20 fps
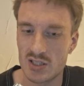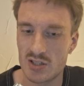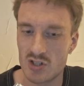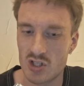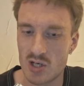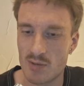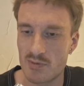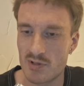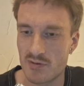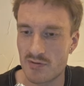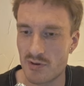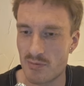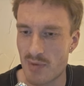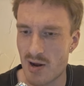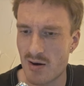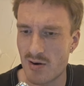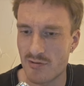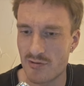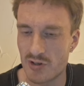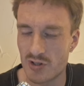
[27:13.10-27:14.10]
in terms of the
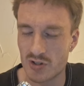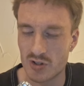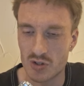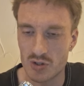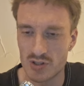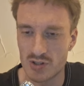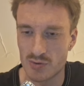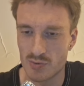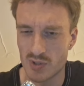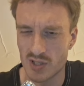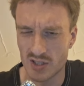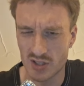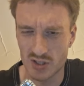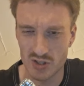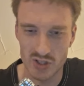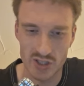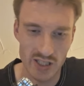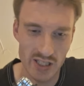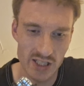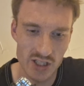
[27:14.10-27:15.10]
marathon because we are
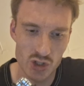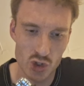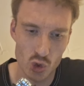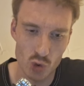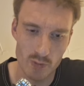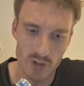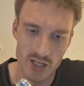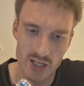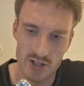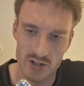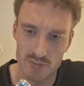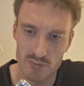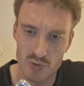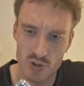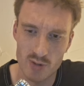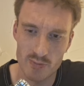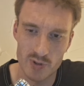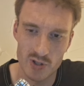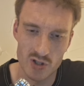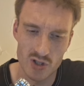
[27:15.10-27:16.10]
going into Manhattan
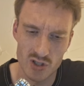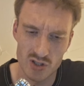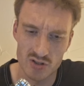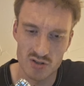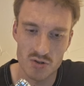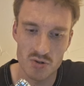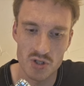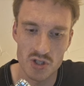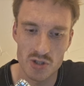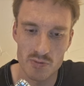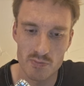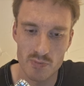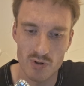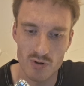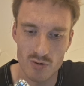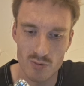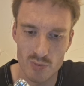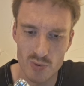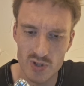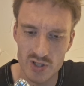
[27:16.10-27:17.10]
proper on
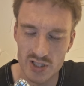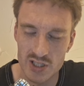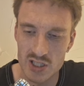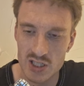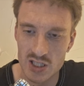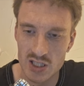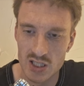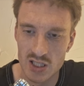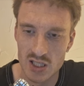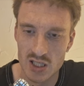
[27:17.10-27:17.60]
Queensboro Bridge.